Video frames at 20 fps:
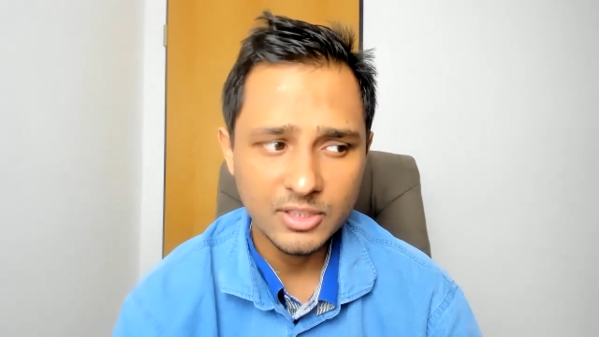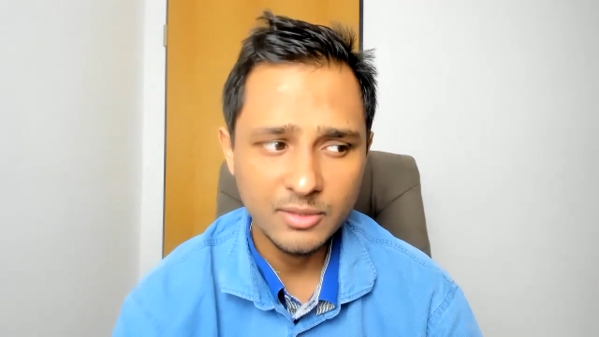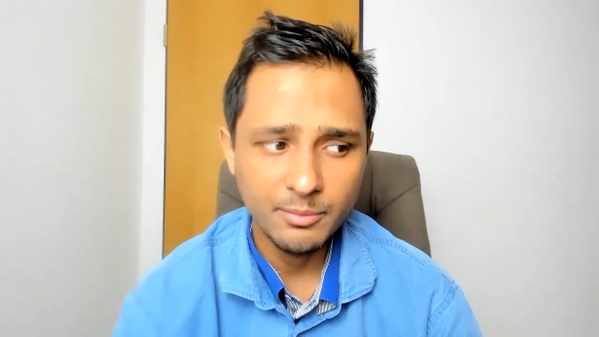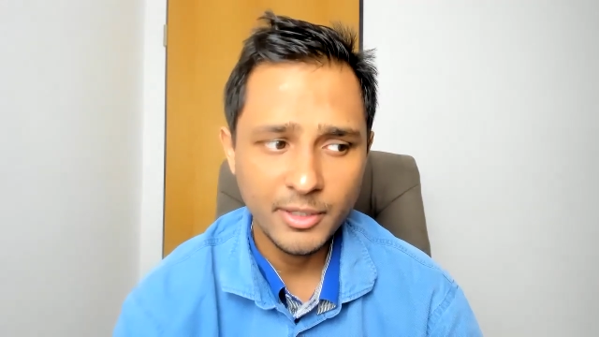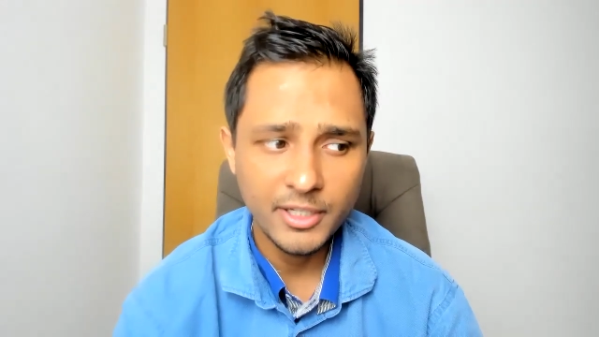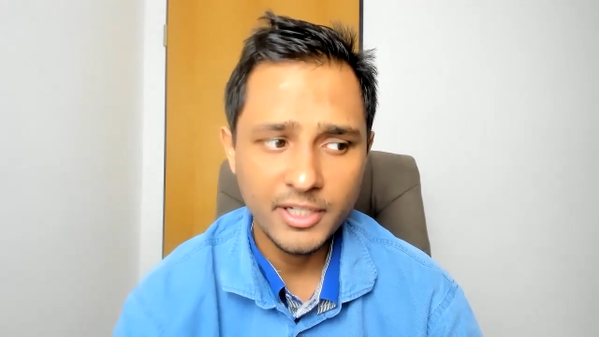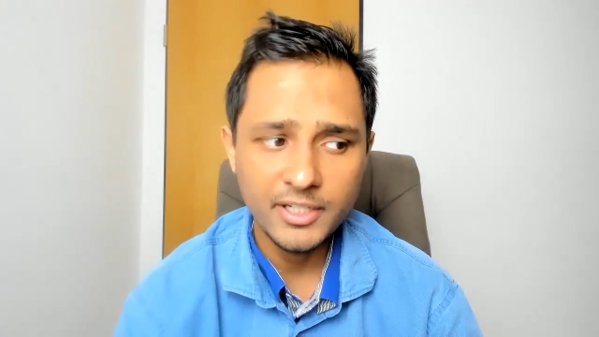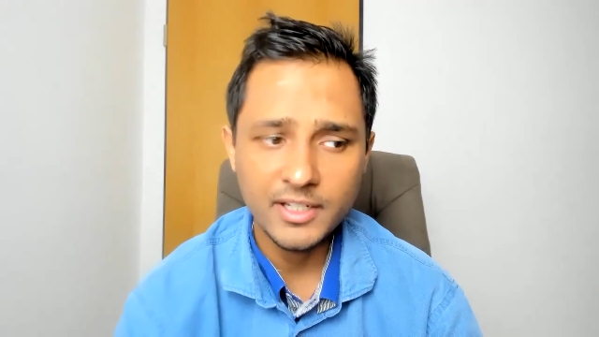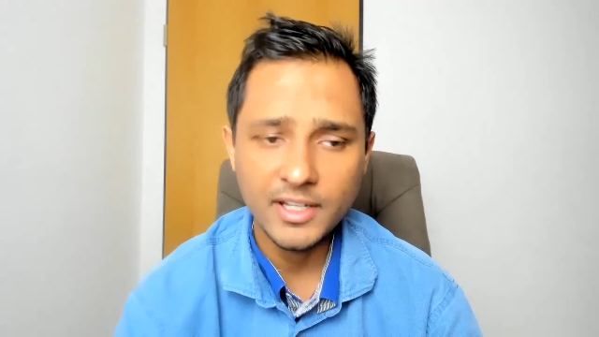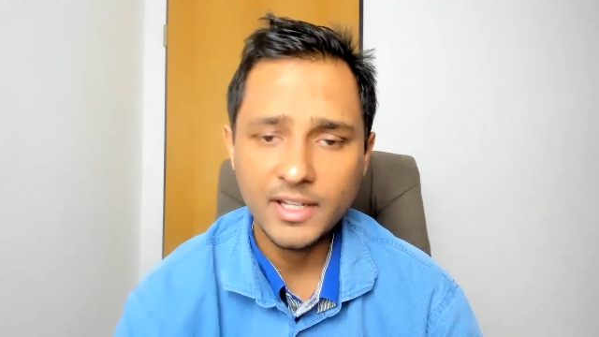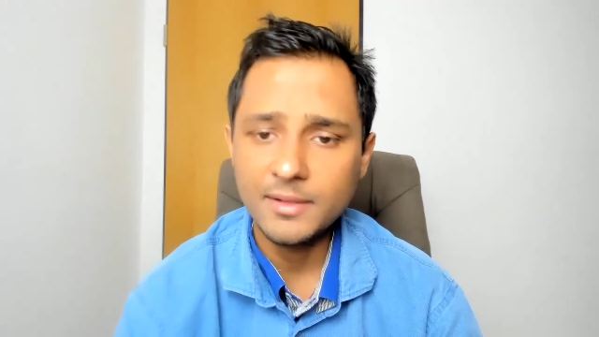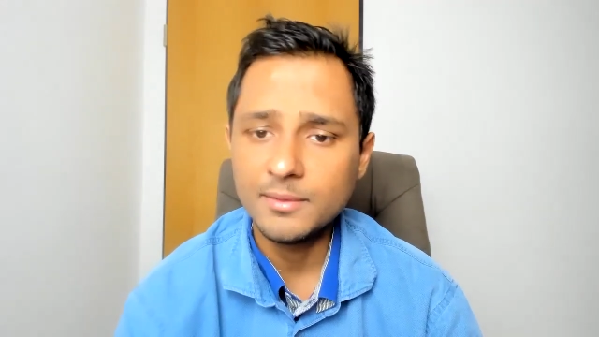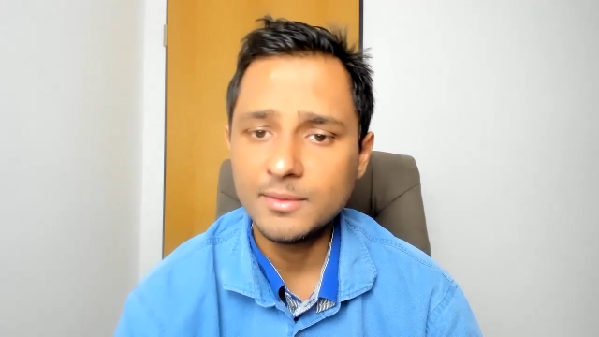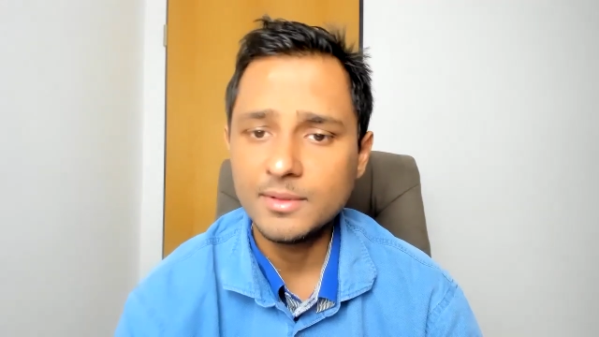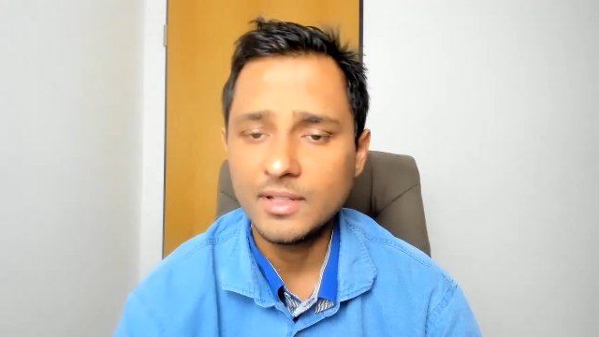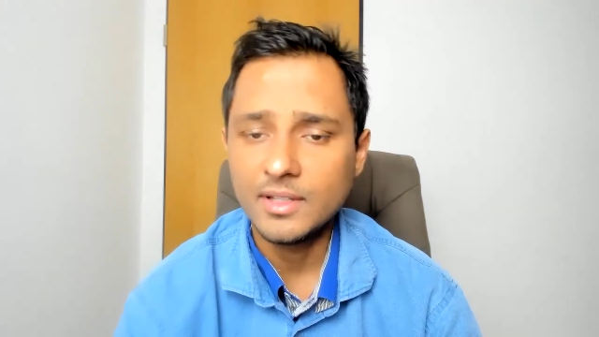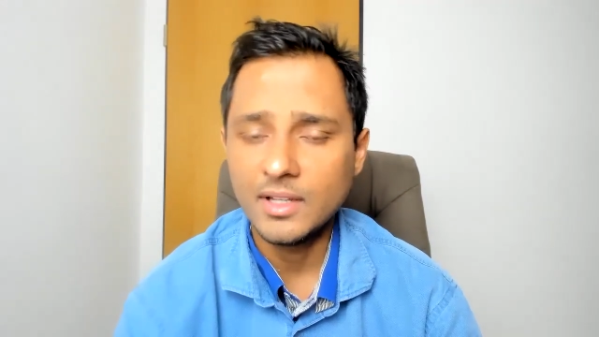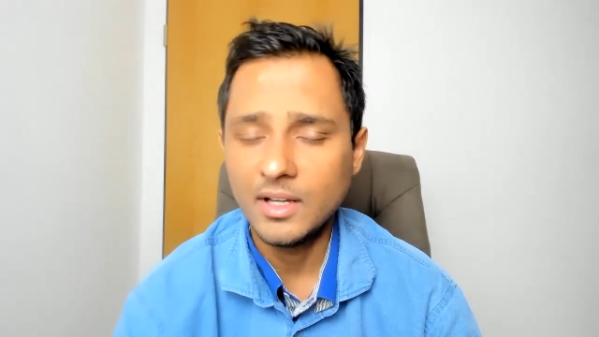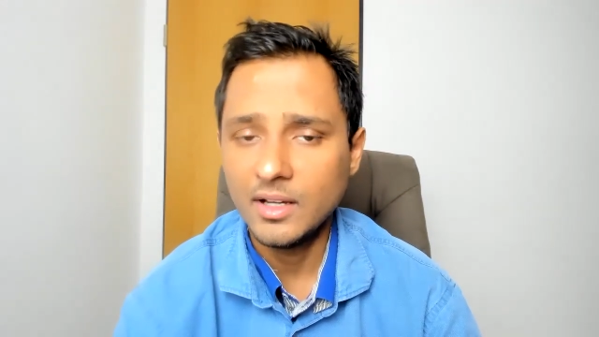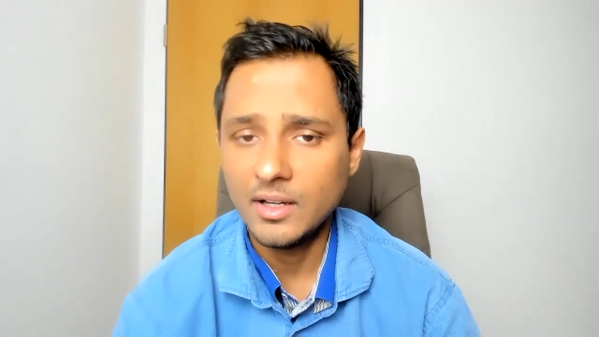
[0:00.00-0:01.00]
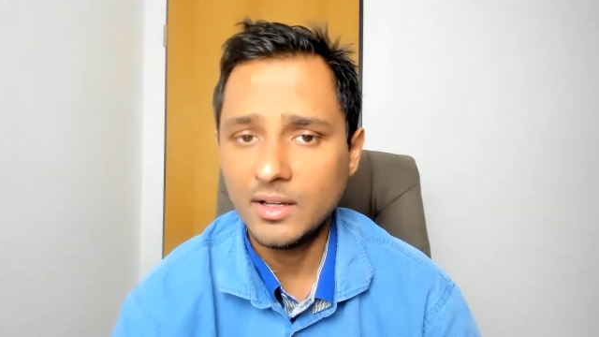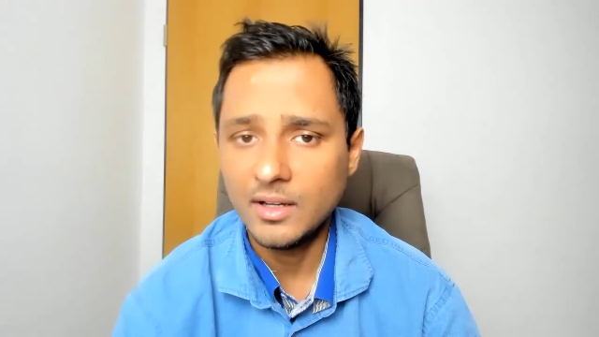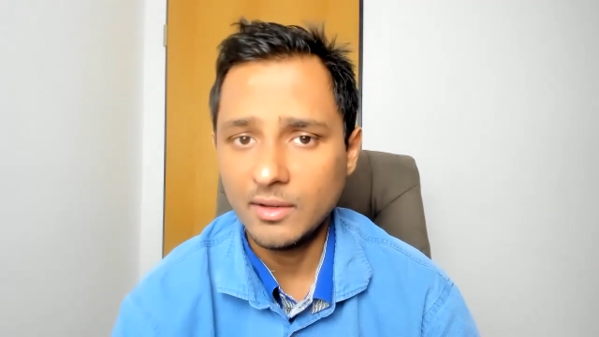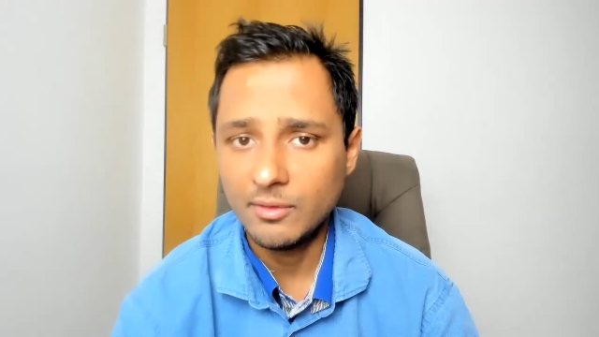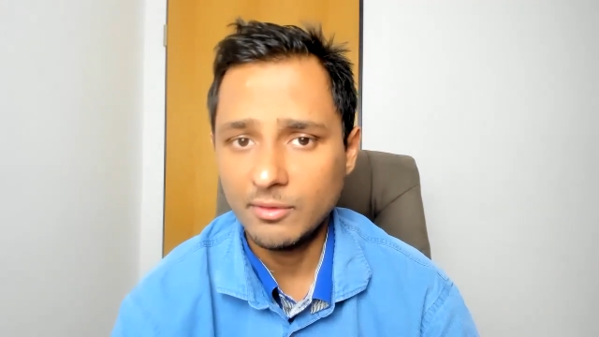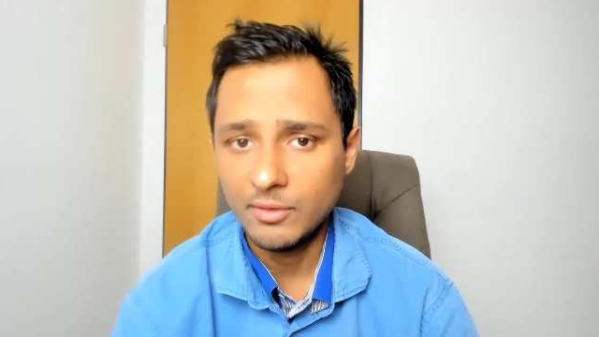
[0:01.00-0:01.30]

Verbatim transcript: many times uh,